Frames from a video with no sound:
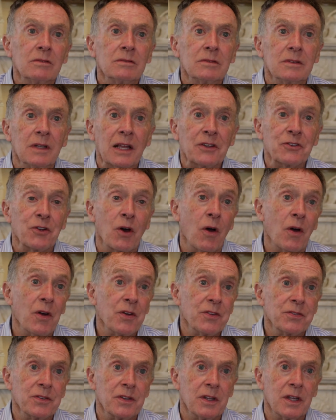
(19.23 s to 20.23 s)
And that's
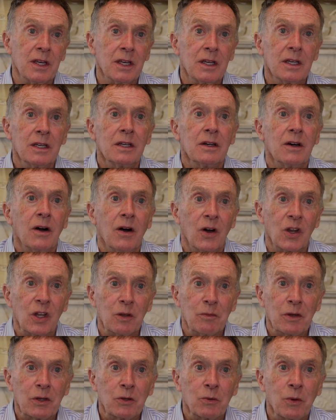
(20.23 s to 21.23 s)
always the
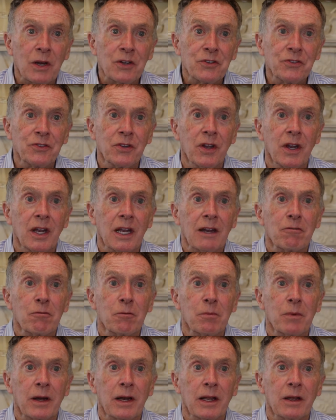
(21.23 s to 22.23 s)
ultimate question that
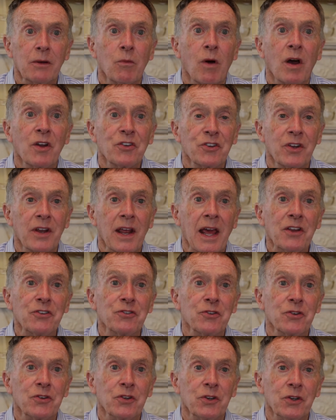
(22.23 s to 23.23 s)
everybody wants an
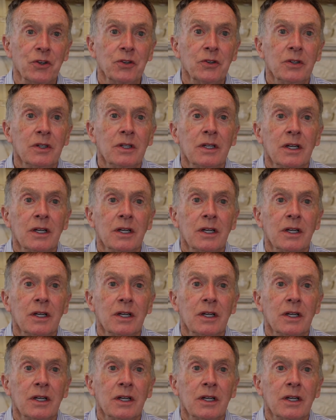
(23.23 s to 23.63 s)
answer to.